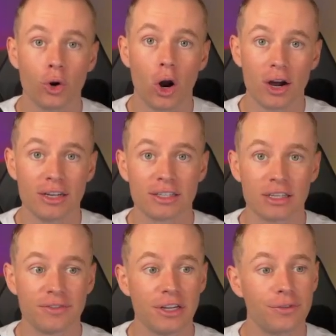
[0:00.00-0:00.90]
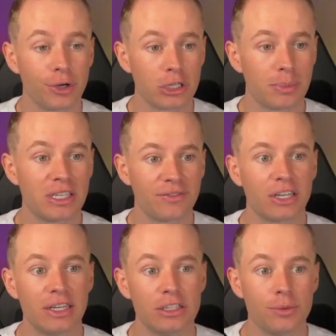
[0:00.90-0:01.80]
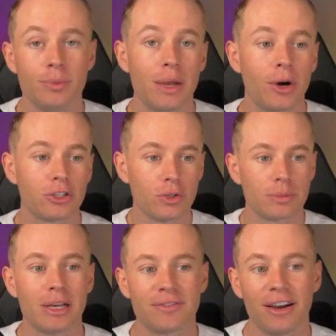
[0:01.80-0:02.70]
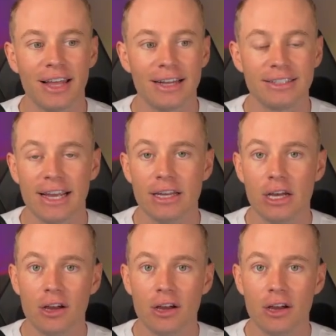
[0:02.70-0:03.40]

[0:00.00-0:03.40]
RSS feed for your specific needs. You may want to specify that date